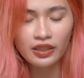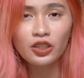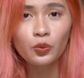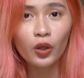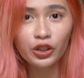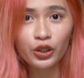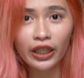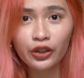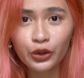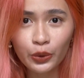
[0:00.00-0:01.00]
This is what you
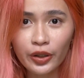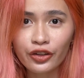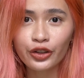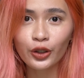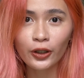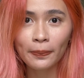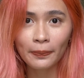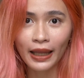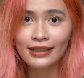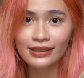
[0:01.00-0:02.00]
can do with your
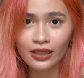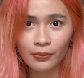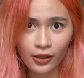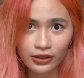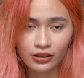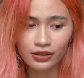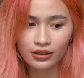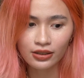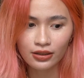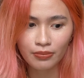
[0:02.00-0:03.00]
plastic
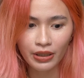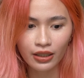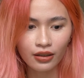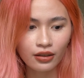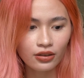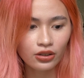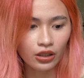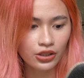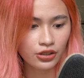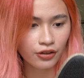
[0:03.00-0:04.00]
bottles. Make
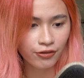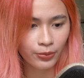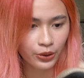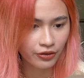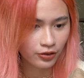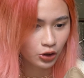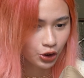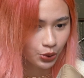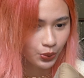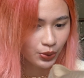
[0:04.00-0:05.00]
tons of beautiful
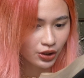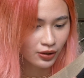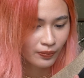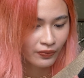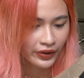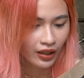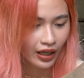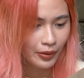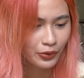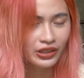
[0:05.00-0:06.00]
shoes.
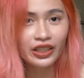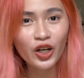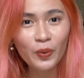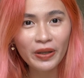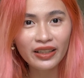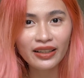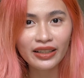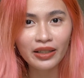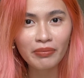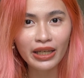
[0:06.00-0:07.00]
I'm really hoping that
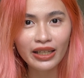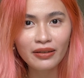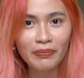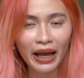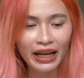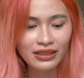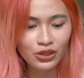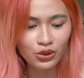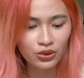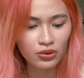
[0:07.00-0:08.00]
they make bags too.